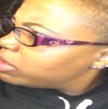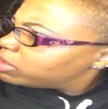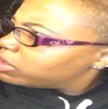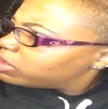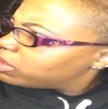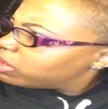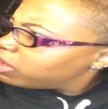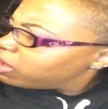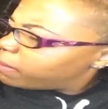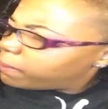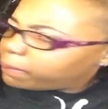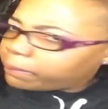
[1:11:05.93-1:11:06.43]

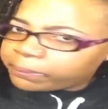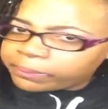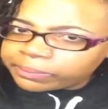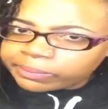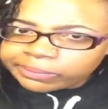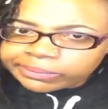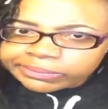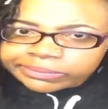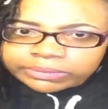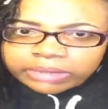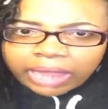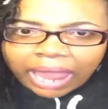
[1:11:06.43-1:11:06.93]
right.
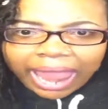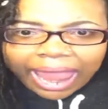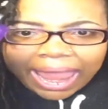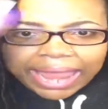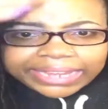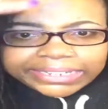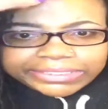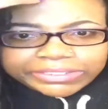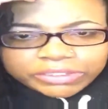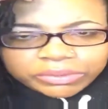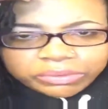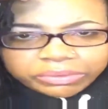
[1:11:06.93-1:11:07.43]

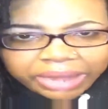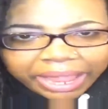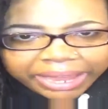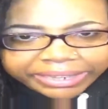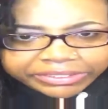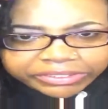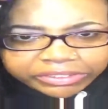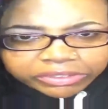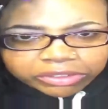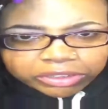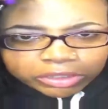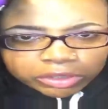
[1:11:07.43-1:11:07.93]
I ain't do
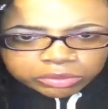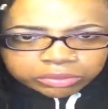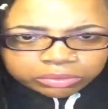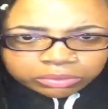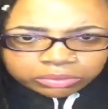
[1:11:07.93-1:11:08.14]
nothing to you. You